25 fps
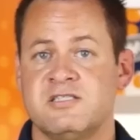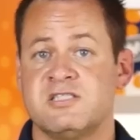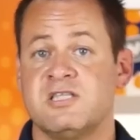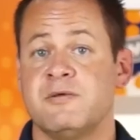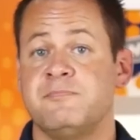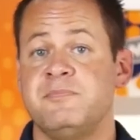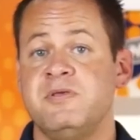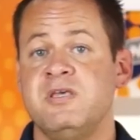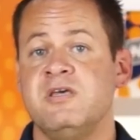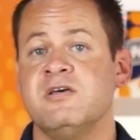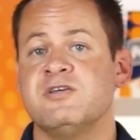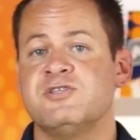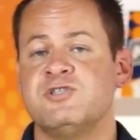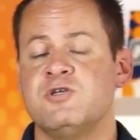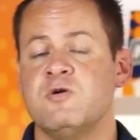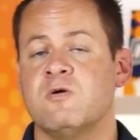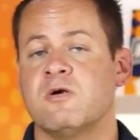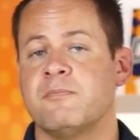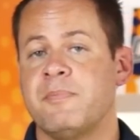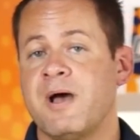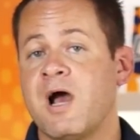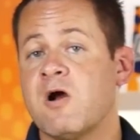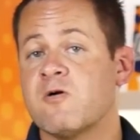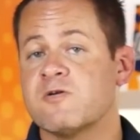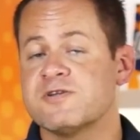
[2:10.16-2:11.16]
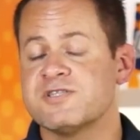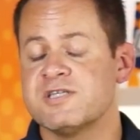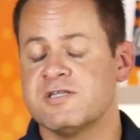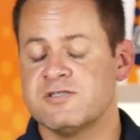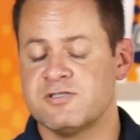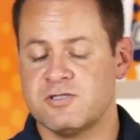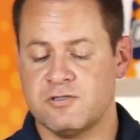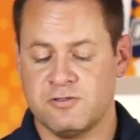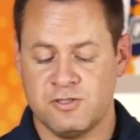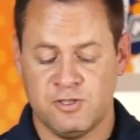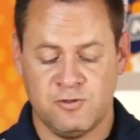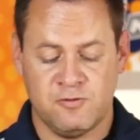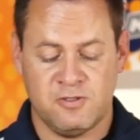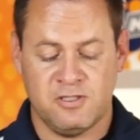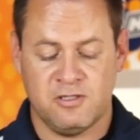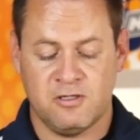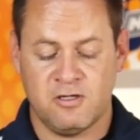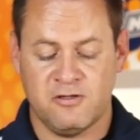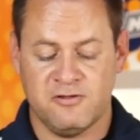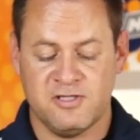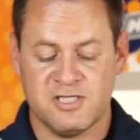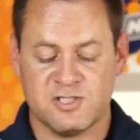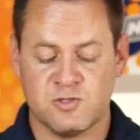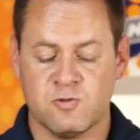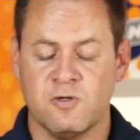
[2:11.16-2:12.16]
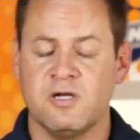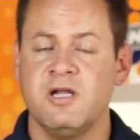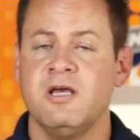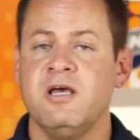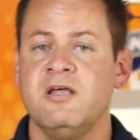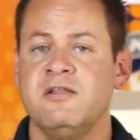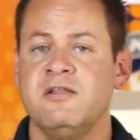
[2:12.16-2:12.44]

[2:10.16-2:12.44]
is the PSU or power sensor unit on this one.